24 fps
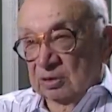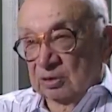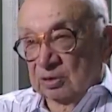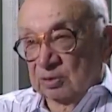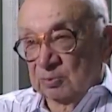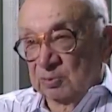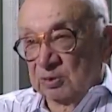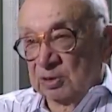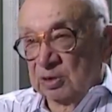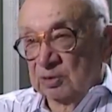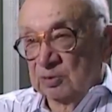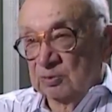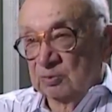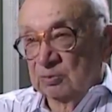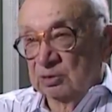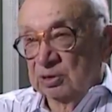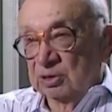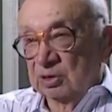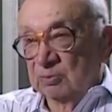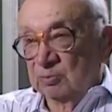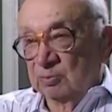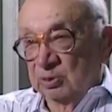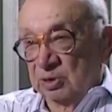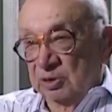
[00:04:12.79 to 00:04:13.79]
space. We
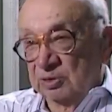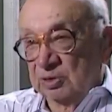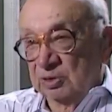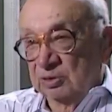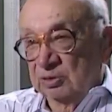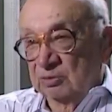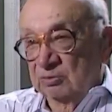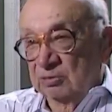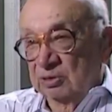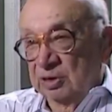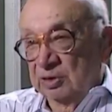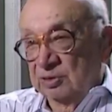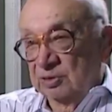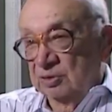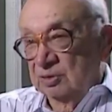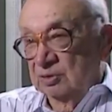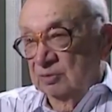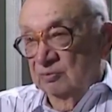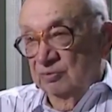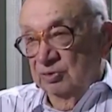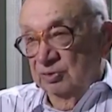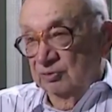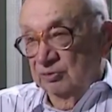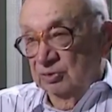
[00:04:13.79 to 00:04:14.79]
did Project Horizon
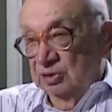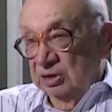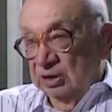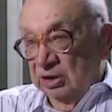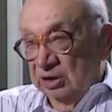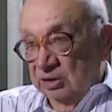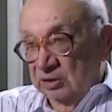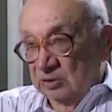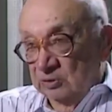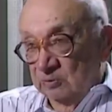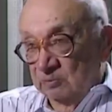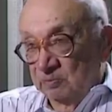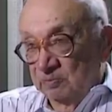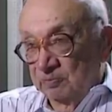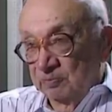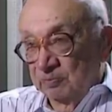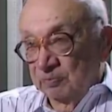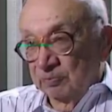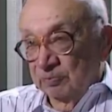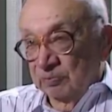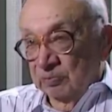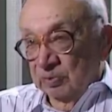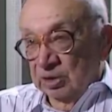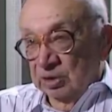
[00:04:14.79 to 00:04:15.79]
in '59.
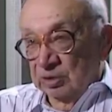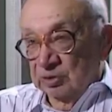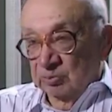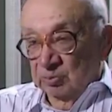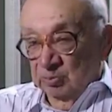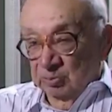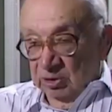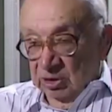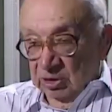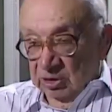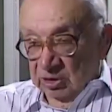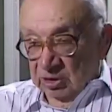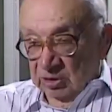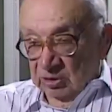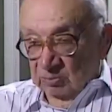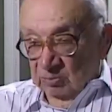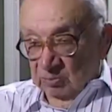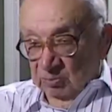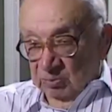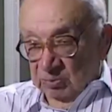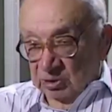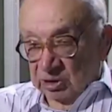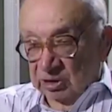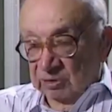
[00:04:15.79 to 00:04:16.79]
It's part
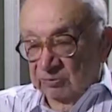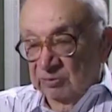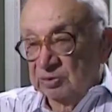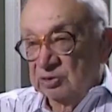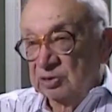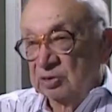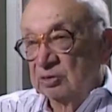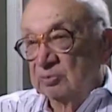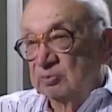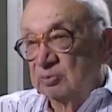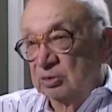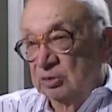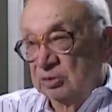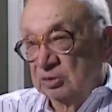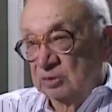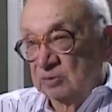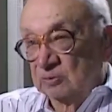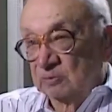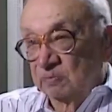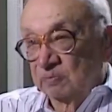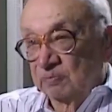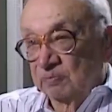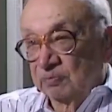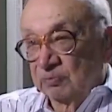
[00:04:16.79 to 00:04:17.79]
of it's in the book.
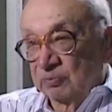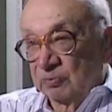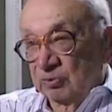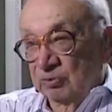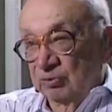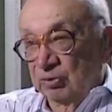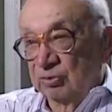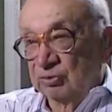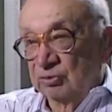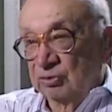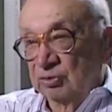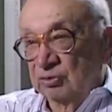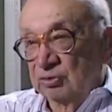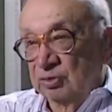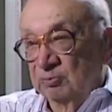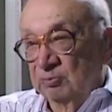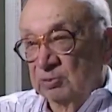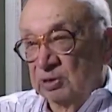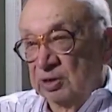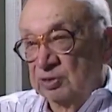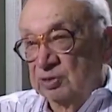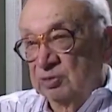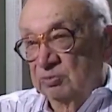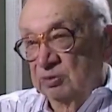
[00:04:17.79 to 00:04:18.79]
First 50,
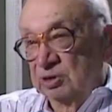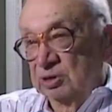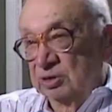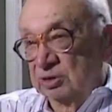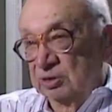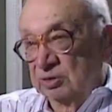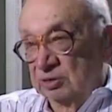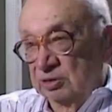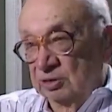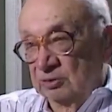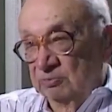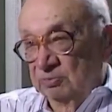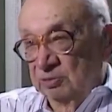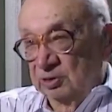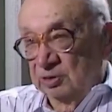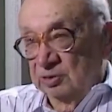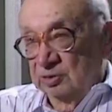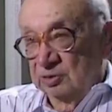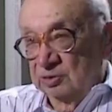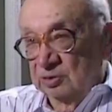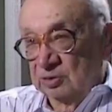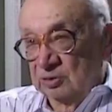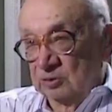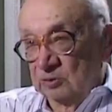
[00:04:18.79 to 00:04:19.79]
that's 310
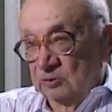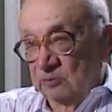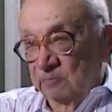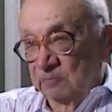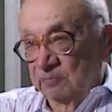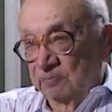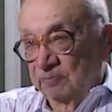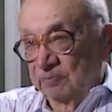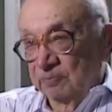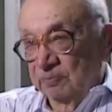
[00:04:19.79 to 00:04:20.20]
pages long.